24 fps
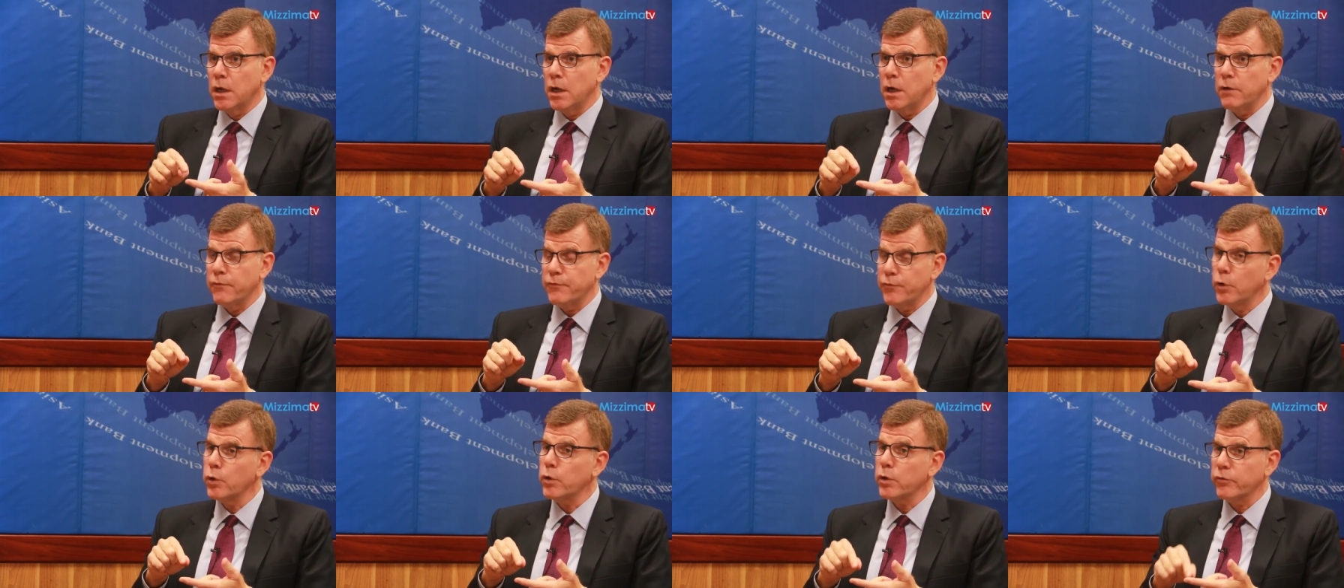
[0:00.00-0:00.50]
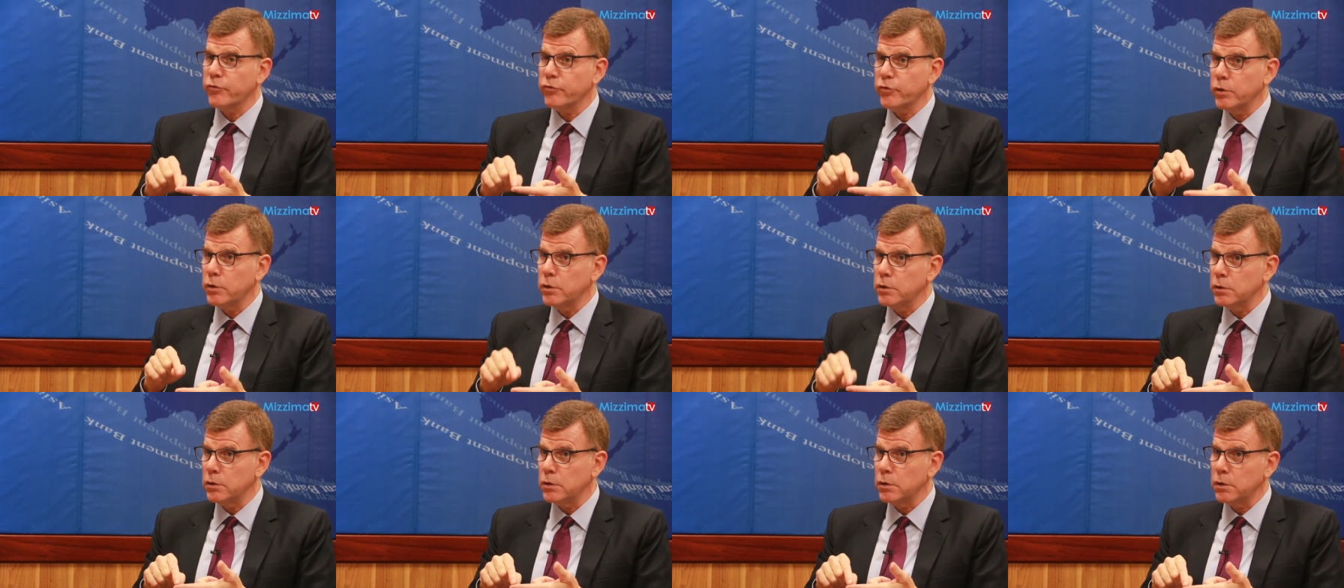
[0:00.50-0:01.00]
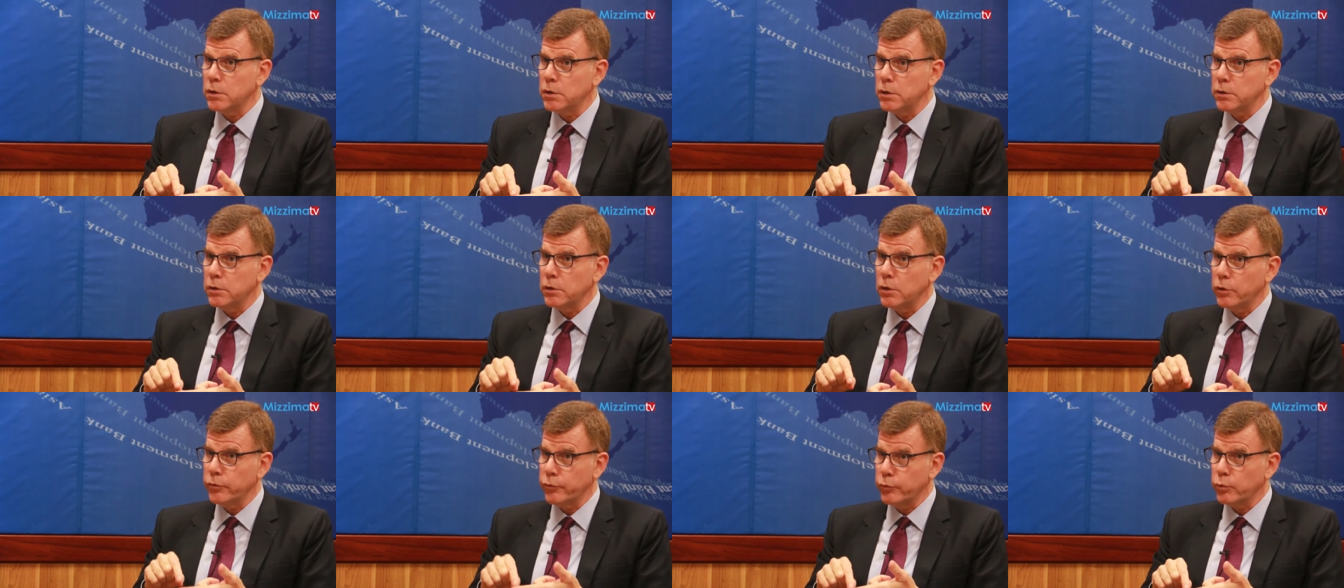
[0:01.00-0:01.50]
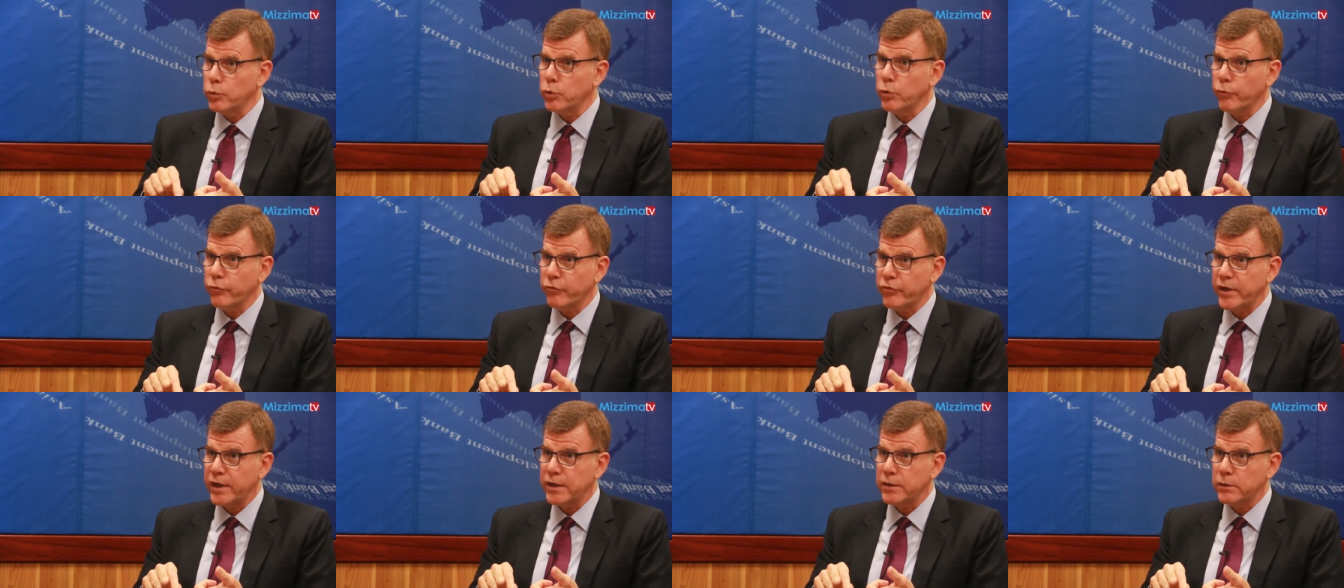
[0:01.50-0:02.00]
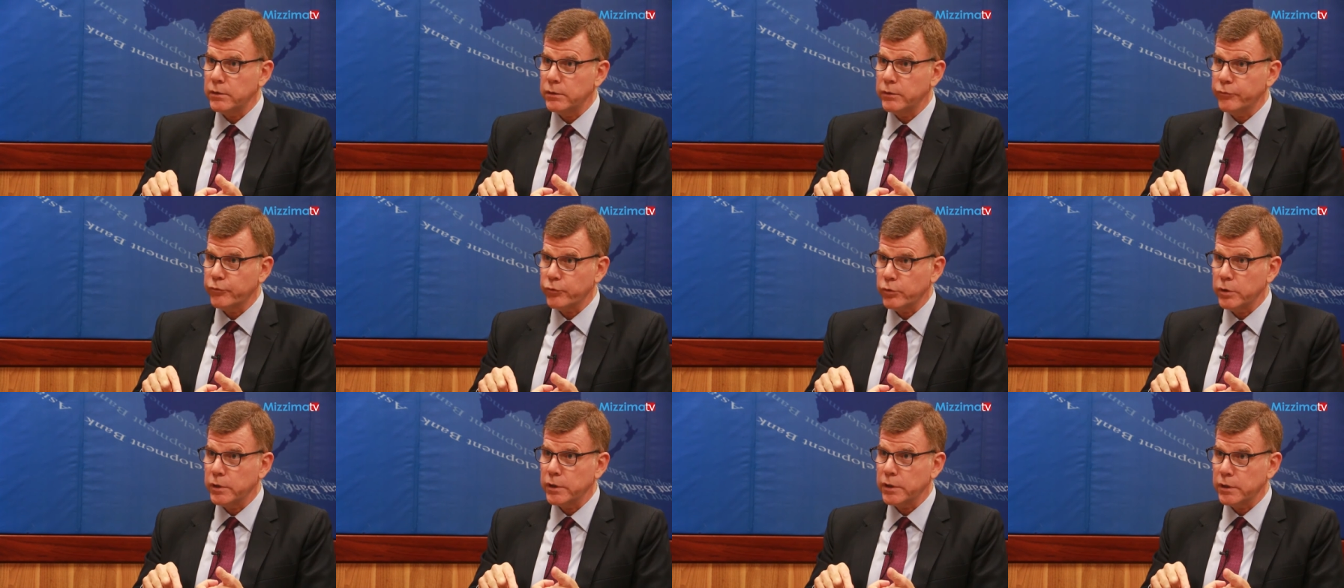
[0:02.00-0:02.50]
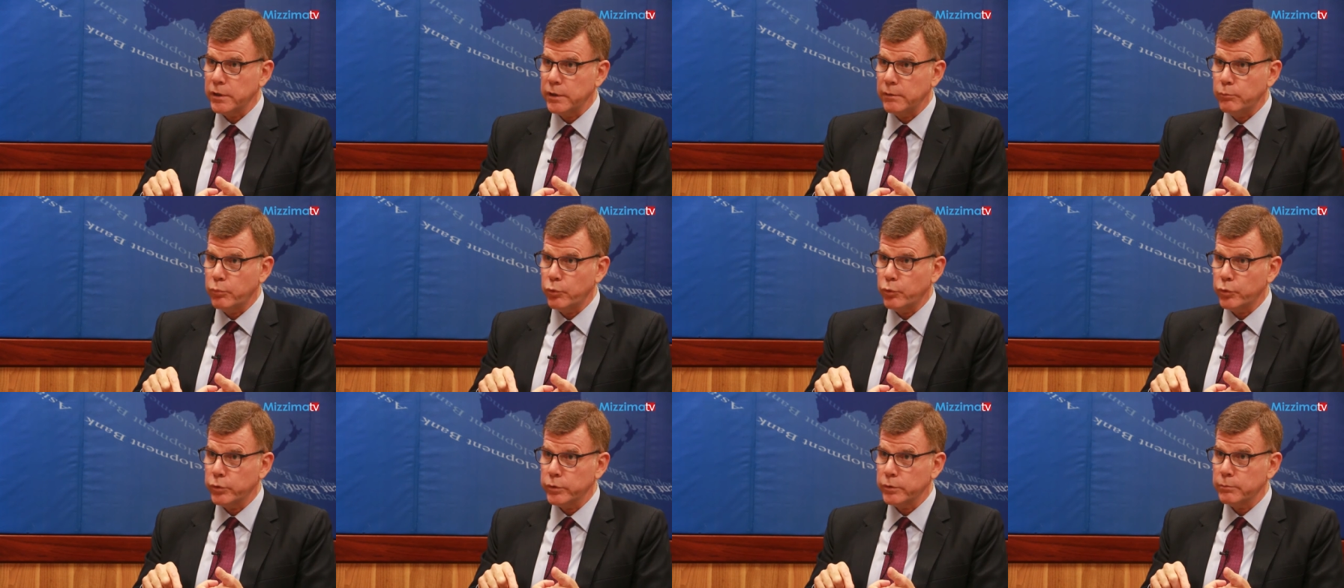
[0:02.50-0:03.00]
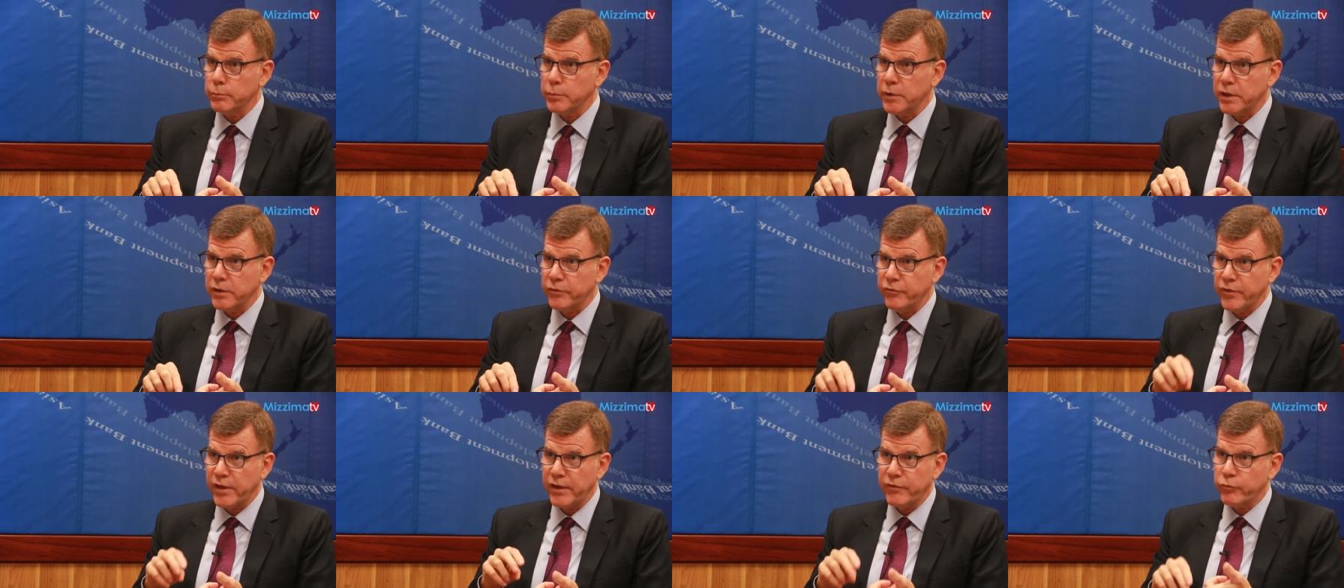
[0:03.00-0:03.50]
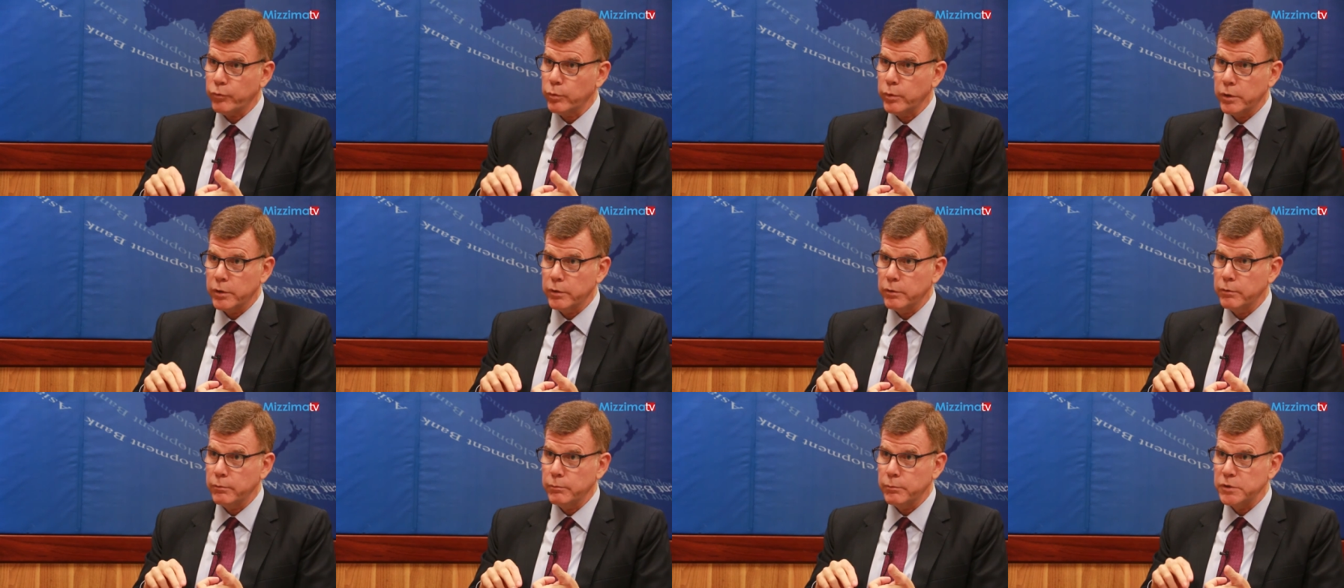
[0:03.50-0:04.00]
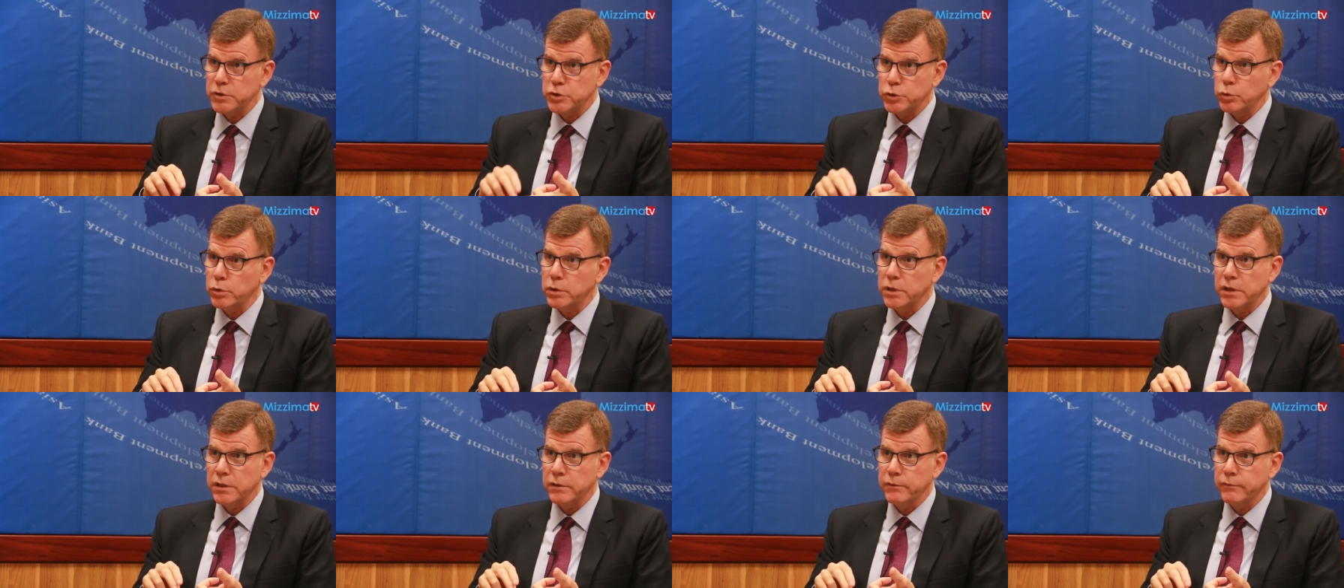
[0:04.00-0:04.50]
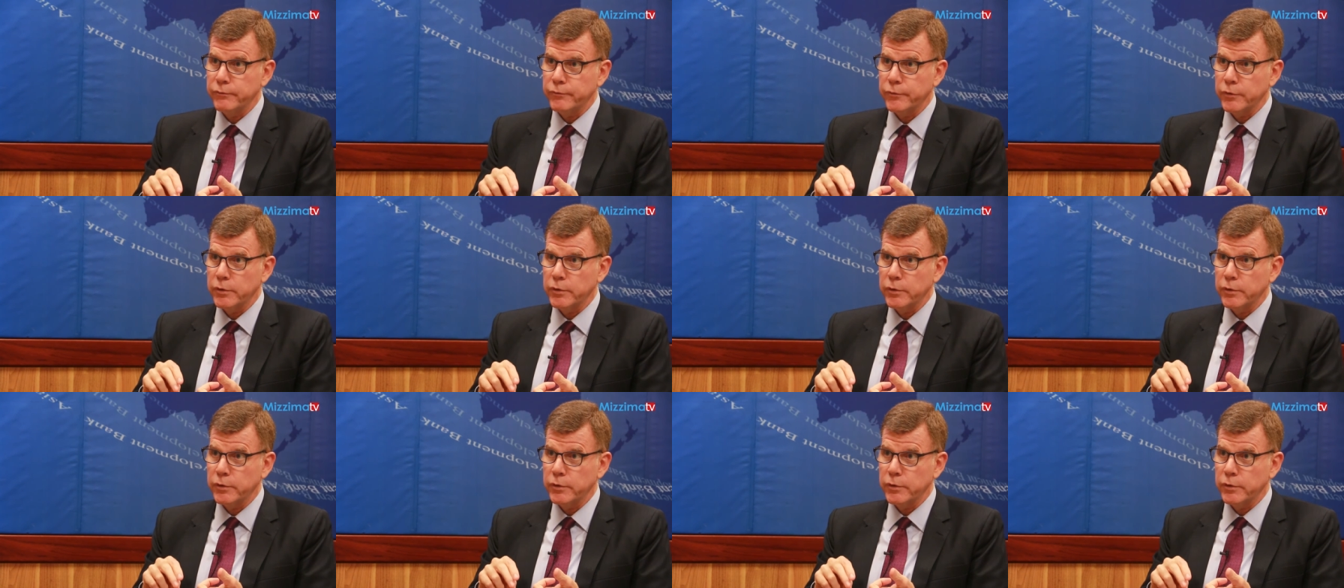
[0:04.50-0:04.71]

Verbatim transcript: a focus on, on, on the rural sector is critically important because that's where a majority of,